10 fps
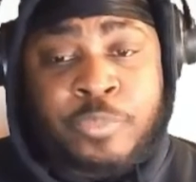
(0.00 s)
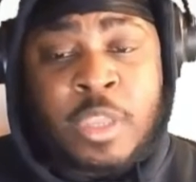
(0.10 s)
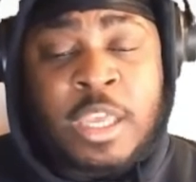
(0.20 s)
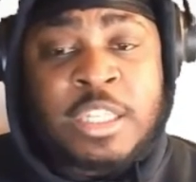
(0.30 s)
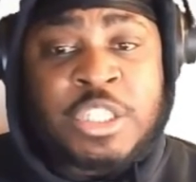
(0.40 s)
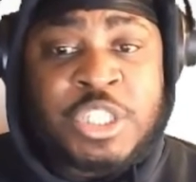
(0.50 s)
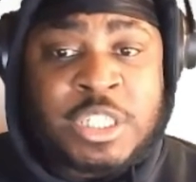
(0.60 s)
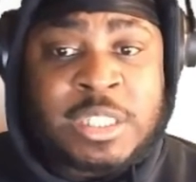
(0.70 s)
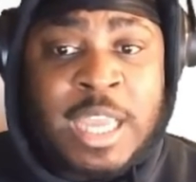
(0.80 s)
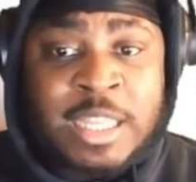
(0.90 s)
It's
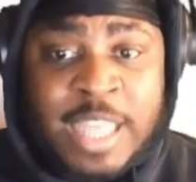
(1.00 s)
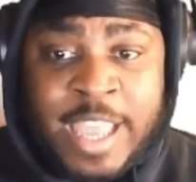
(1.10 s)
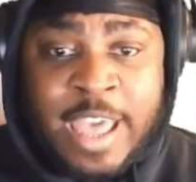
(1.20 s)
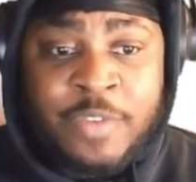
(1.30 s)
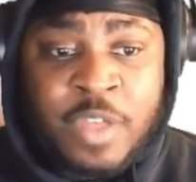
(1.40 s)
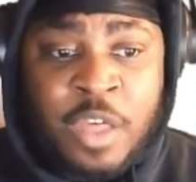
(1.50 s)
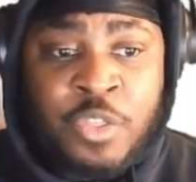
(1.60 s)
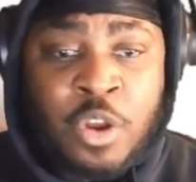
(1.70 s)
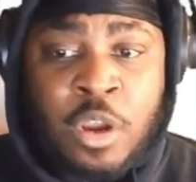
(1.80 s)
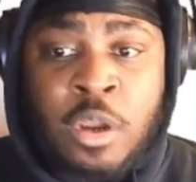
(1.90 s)
just like they have
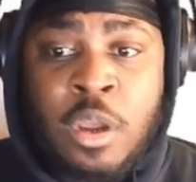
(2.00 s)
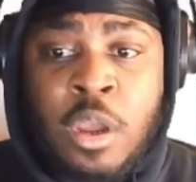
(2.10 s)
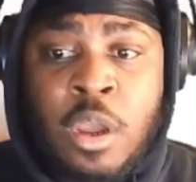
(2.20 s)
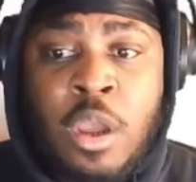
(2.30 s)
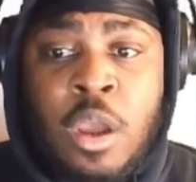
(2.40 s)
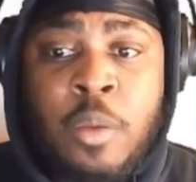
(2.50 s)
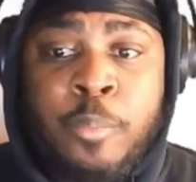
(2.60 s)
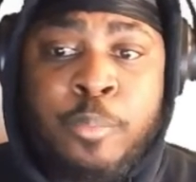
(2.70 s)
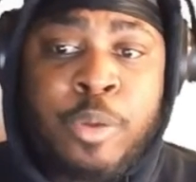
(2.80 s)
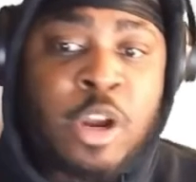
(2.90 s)
other
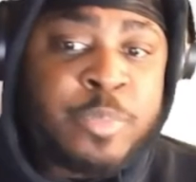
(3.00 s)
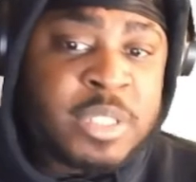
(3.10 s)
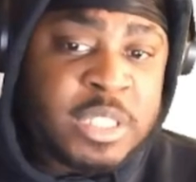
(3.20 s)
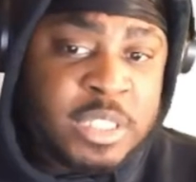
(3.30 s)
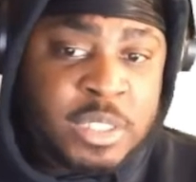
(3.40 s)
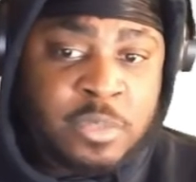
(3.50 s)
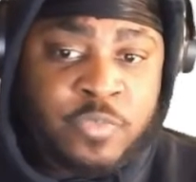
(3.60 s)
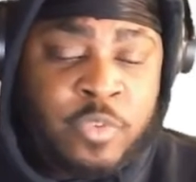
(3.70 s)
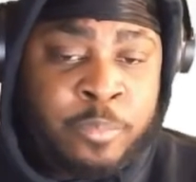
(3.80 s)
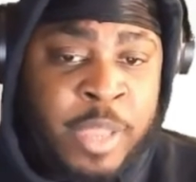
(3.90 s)
purposes
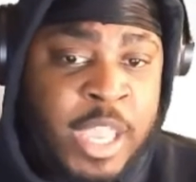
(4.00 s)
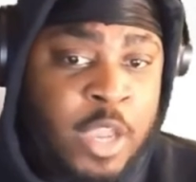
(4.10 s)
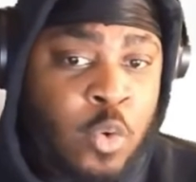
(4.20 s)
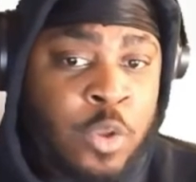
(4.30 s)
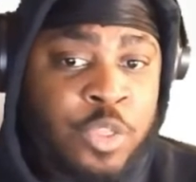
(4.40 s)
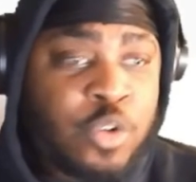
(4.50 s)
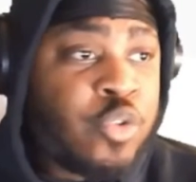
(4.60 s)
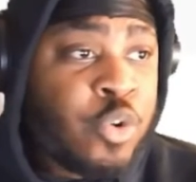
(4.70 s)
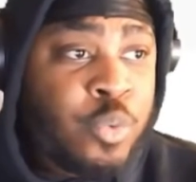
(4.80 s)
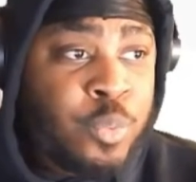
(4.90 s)
for being on the
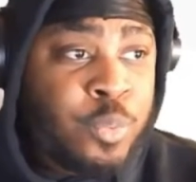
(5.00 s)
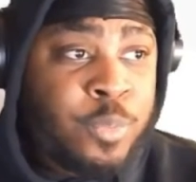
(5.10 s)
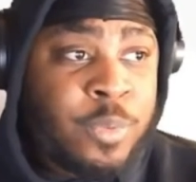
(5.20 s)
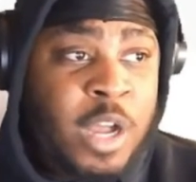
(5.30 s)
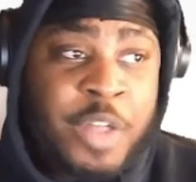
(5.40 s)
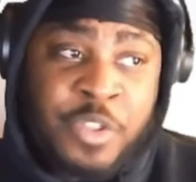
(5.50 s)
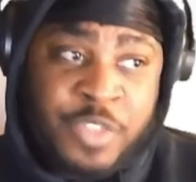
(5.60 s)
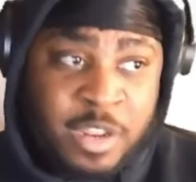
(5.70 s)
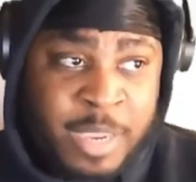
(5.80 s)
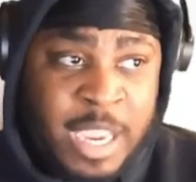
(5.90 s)
crew other
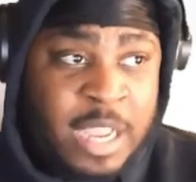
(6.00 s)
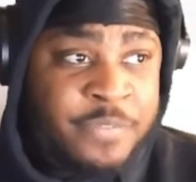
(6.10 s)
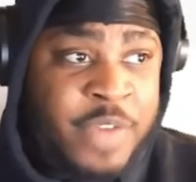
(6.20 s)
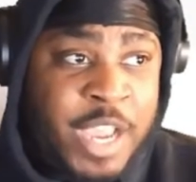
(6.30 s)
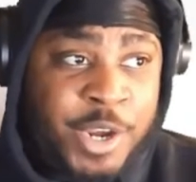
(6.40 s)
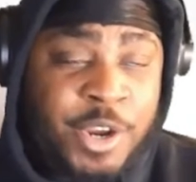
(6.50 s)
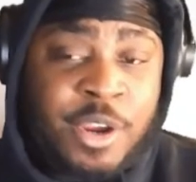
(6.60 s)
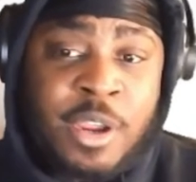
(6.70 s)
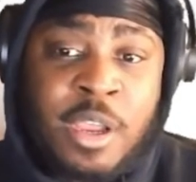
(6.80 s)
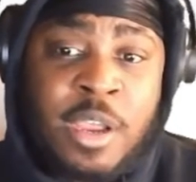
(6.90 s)
than being a fighter.
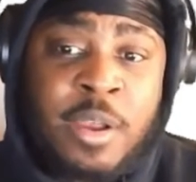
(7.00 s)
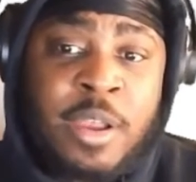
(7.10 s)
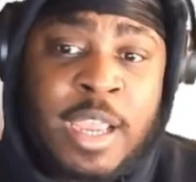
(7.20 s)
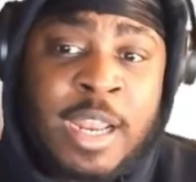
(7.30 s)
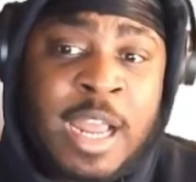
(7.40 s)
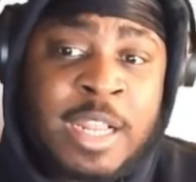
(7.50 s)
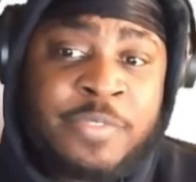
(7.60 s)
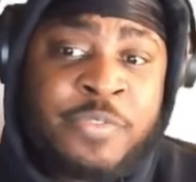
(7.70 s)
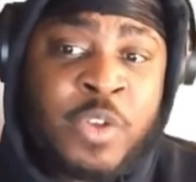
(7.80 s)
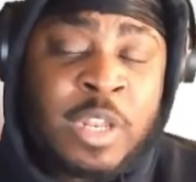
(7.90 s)
And I
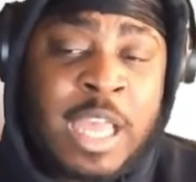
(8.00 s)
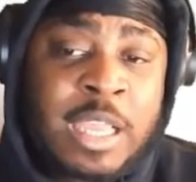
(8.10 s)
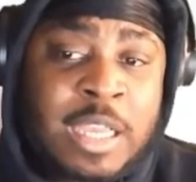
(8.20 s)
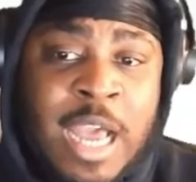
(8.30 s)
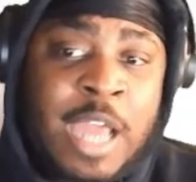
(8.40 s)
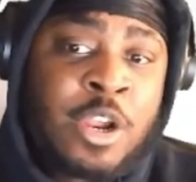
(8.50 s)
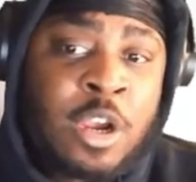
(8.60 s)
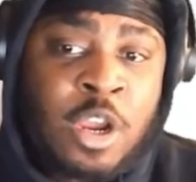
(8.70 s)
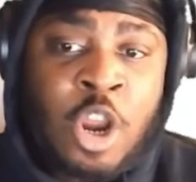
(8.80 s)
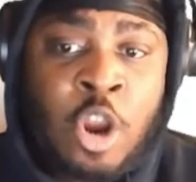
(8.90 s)
feel like Connor,
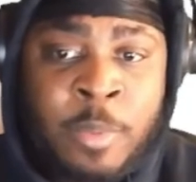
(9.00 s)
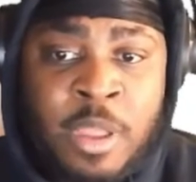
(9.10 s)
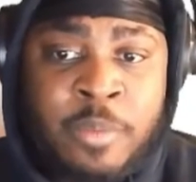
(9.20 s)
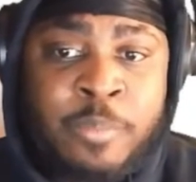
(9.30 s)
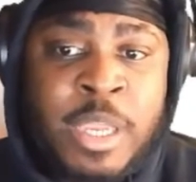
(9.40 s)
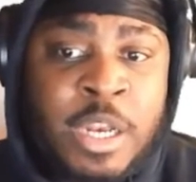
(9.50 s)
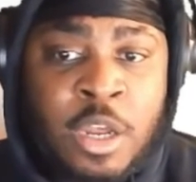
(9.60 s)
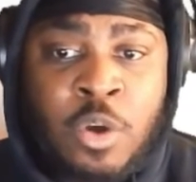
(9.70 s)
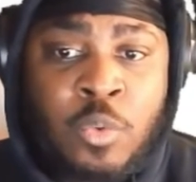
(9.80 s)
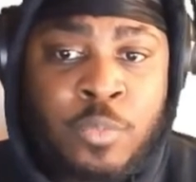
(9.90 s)
Hermit,
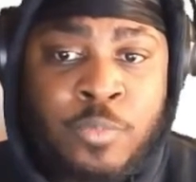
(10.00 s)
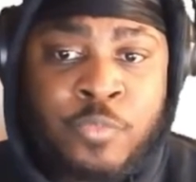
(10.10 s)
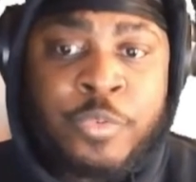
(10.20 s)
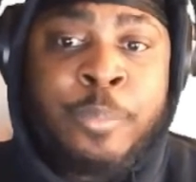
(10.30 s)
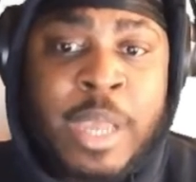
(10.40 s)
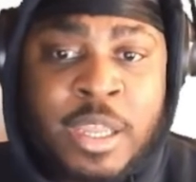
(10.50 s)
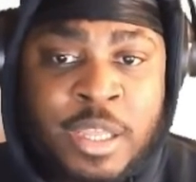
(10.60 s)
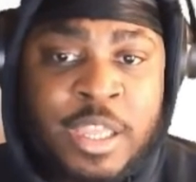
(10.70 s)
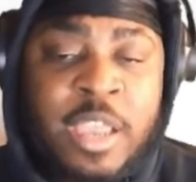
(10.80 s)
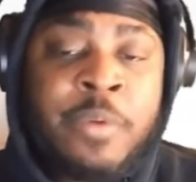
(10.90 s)
Pino, Rebecca,
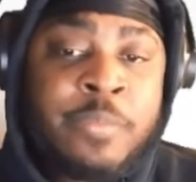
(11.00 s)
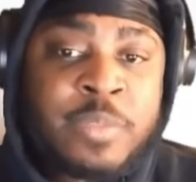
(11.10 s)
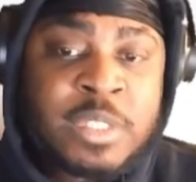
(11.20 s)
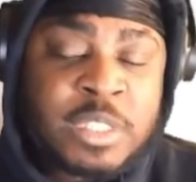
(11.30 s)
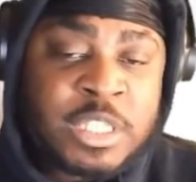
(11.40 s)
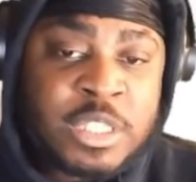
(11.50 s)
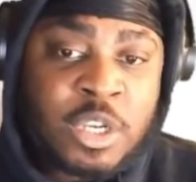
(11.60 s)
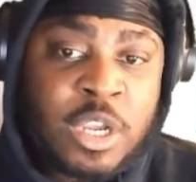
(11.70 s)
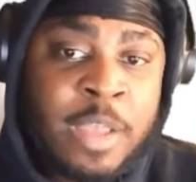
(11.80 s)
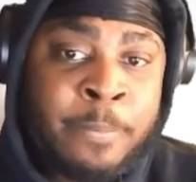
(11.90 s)
and
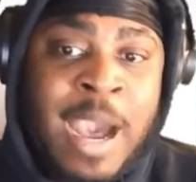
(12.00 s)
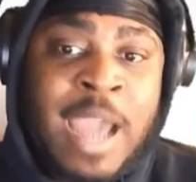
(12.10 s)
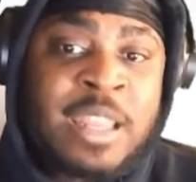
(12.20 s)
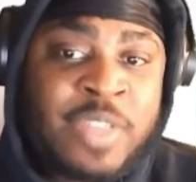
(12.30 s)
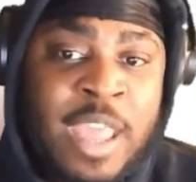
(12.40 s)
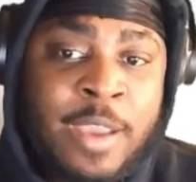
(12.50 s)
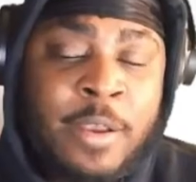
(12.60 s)
Sister embody that.